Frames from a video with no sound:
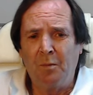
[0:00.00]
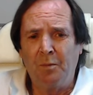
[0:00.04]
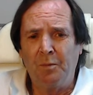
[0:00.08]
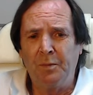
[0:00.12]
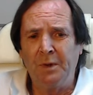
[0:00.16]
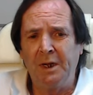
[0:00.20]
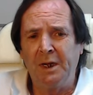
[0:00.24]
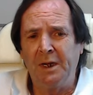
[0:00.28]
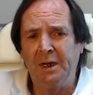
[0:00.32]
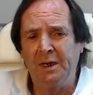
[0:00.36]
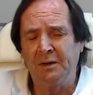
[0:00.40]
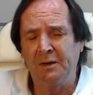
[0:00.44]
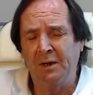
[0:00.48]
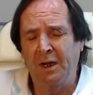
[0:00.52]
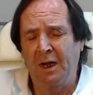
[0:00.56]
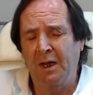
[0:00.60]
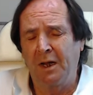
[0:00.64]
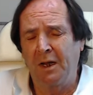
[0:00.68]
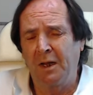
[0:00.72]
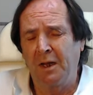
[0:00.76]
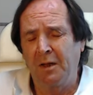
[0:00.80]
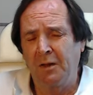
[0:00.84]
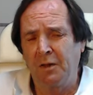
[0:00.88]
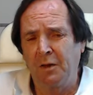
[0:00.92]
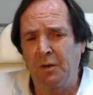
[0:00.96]
being
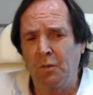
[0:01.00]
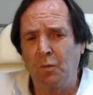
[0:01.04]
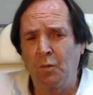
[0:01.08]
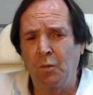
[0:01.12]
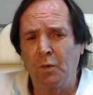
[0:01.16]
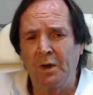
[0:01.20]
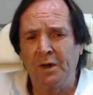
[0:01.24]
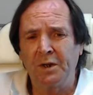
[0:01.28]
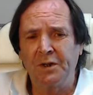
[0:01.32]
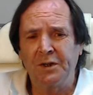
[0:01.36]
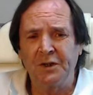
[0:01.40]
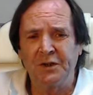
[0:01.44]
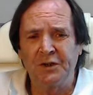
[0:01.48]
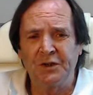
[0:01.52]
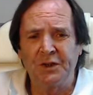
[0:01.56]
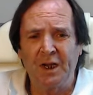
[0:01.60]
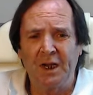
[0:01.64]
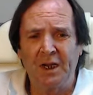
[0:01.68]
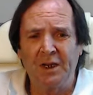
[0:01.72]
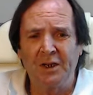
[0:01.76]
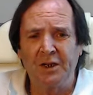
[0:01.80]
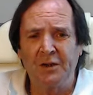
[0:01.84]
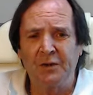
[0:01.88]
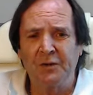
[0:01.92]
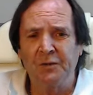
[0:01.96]
uh, the one to
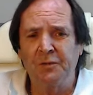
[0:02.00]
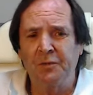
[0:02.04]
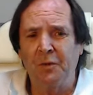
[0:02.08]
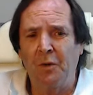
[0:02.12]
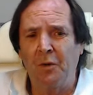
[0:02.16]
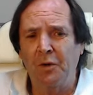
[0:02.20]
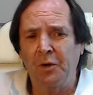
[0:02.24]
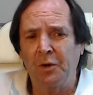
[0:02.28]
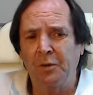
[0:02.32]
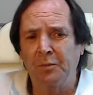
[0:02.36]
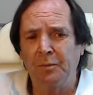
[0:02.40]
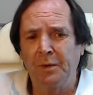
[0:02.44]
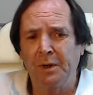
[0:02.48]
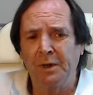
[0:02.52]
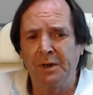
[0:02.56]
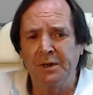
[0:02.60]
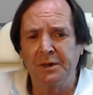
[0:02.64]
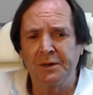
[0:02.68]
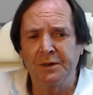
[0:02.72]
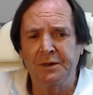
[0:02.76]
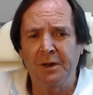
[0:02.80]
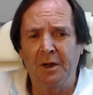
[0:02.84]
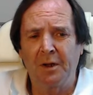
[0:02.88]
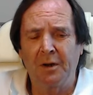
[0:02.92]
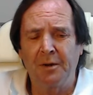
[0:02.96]
send its foreign
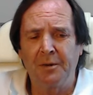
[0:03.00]
minister.